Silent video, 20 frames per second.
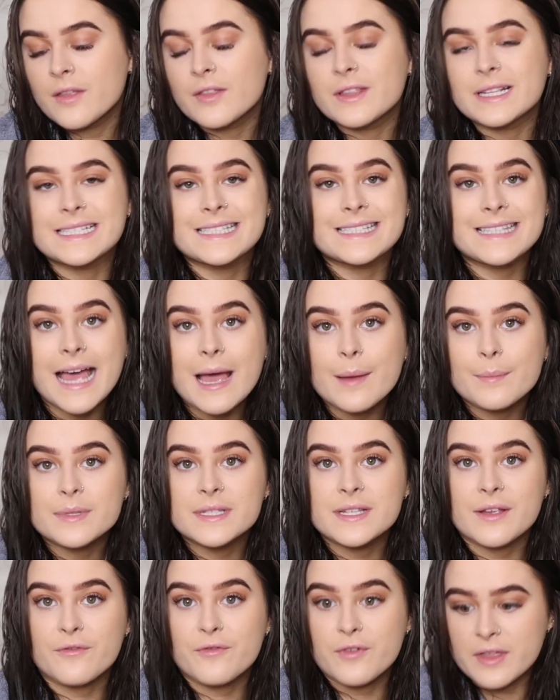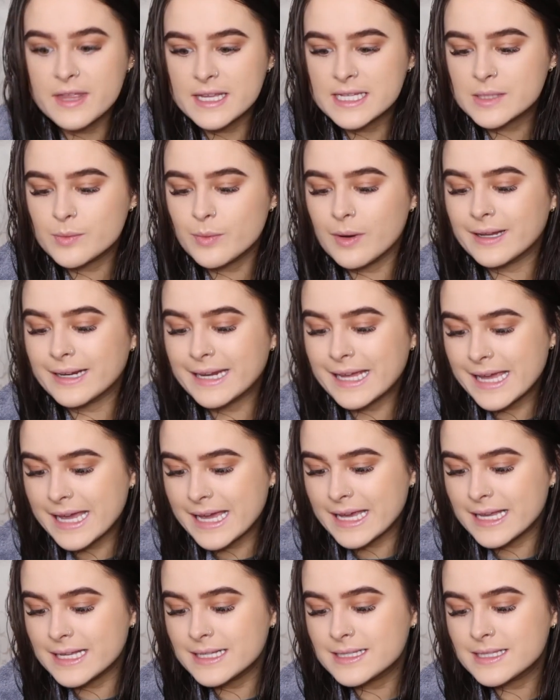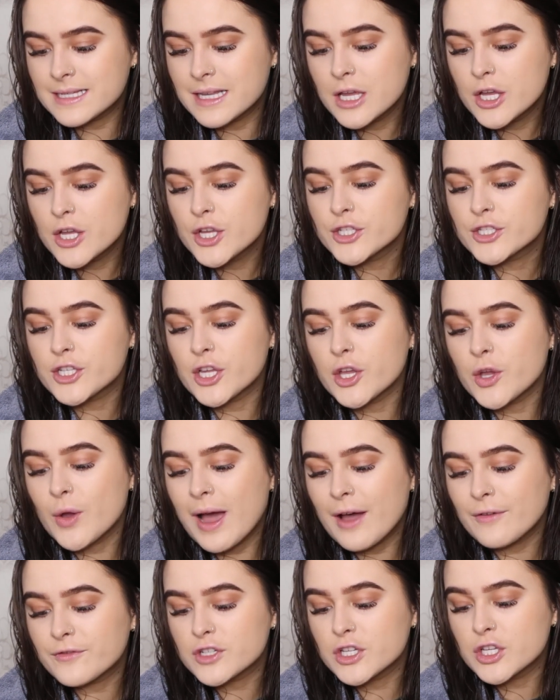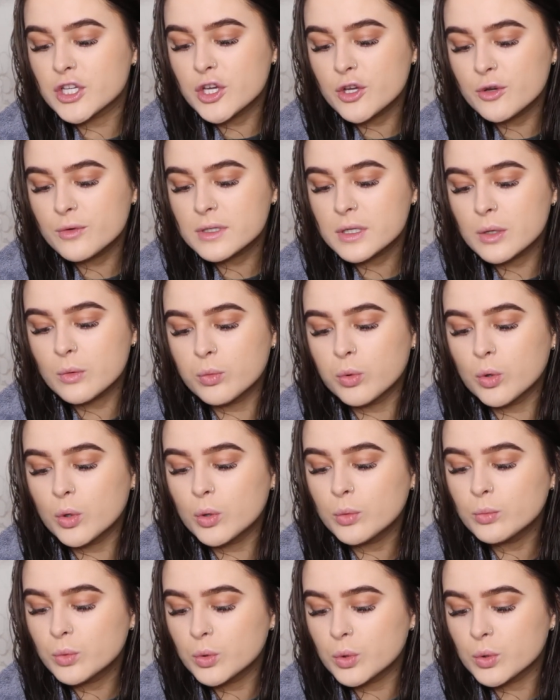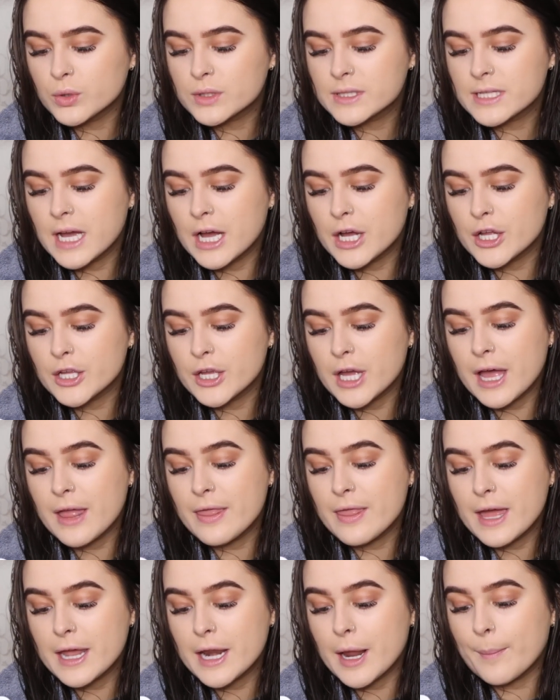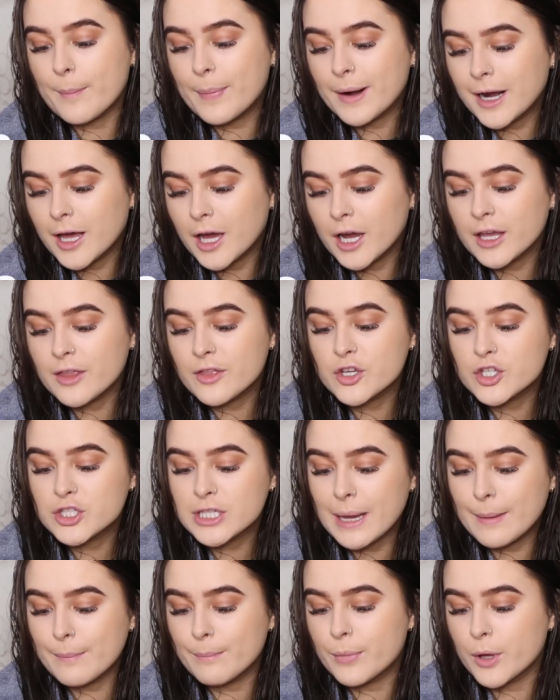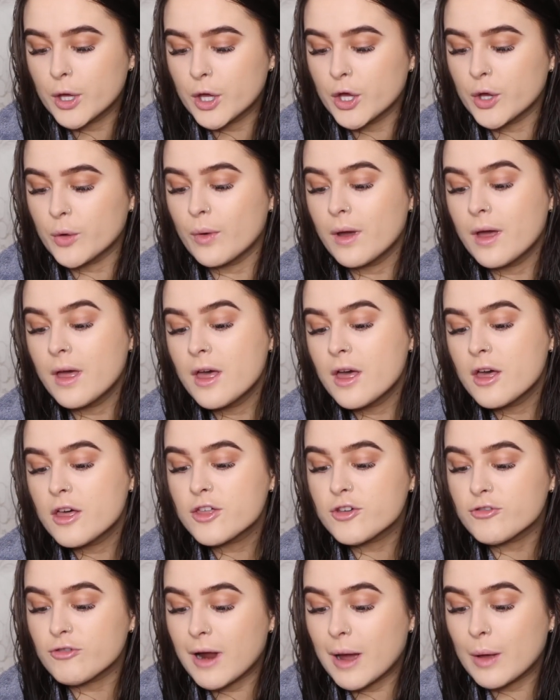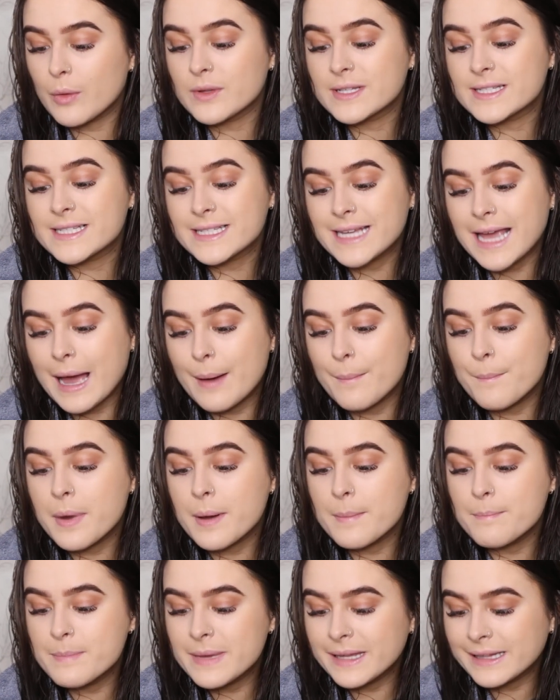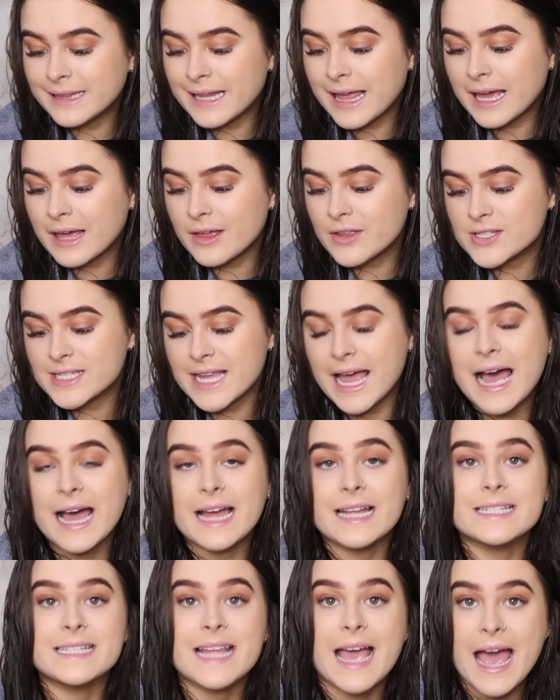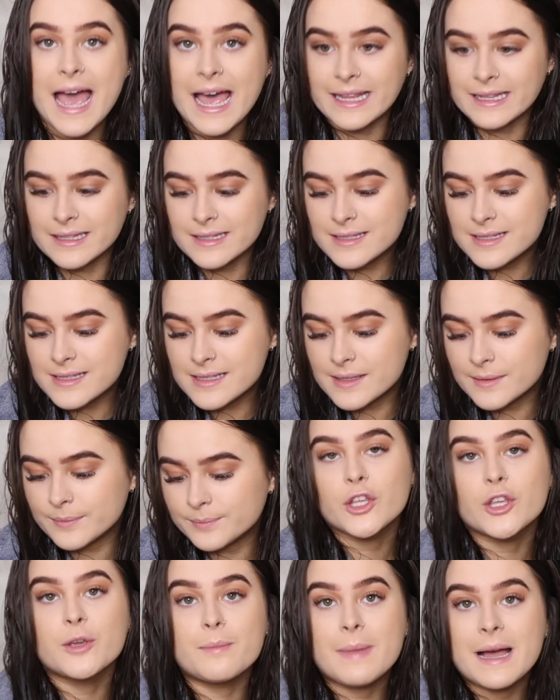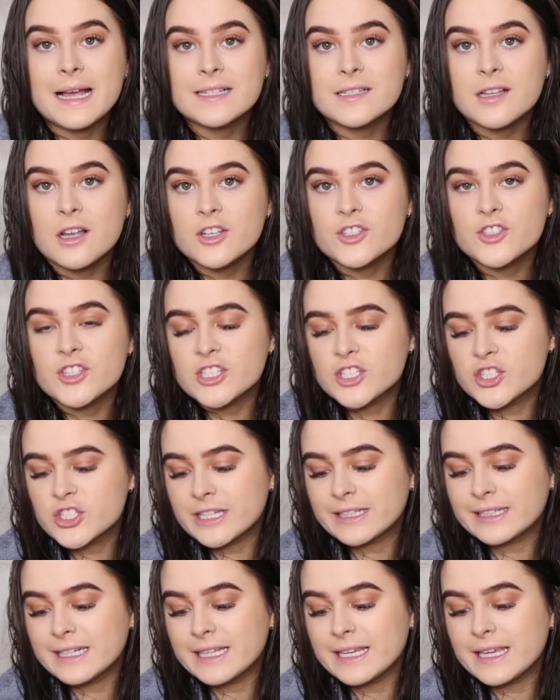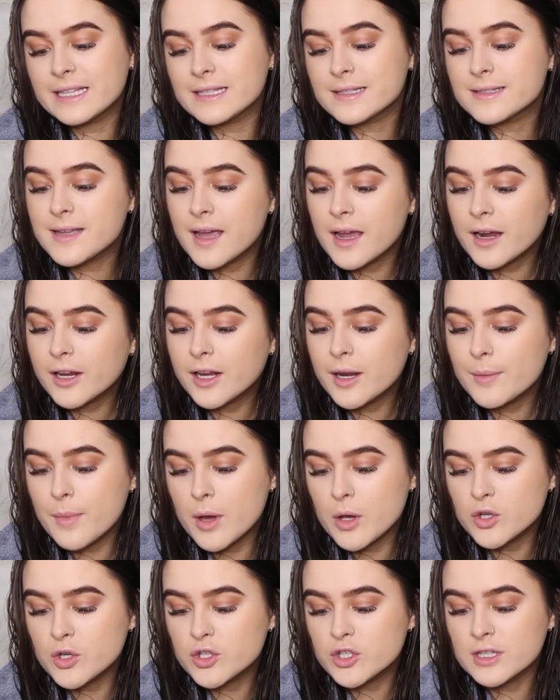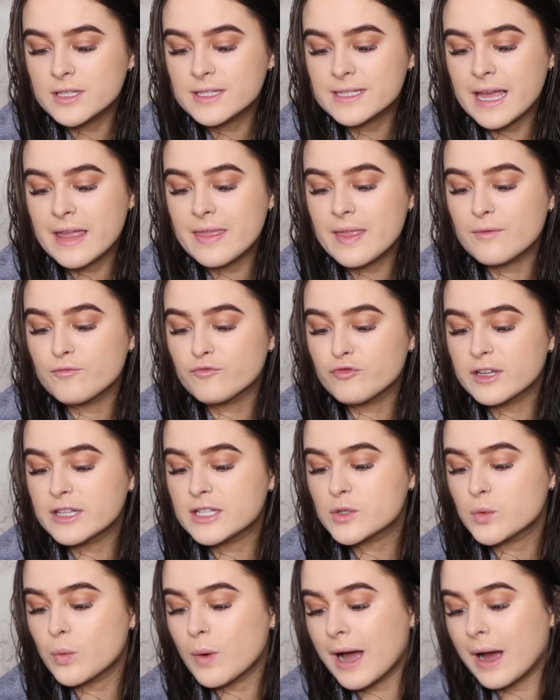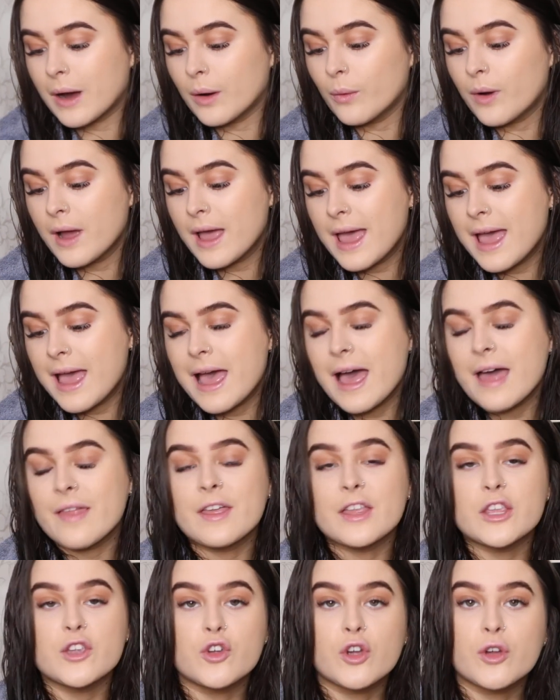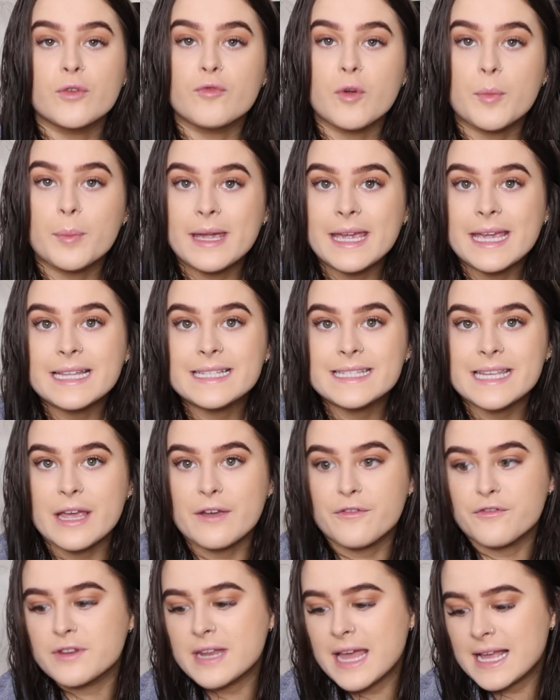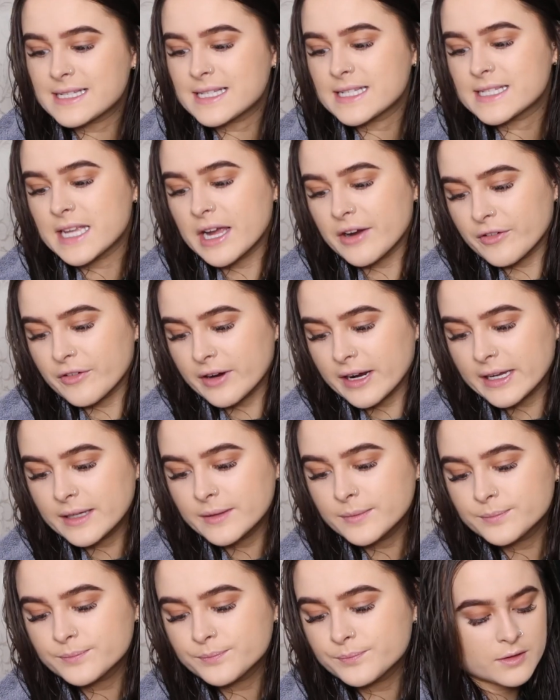The steps for this one is, So you have to use warm water and then apply the shampoo throughout the scalp, mid-lengths and ends. You massage this gently in circular motions and then rinse well. And then you can repeat if necessary.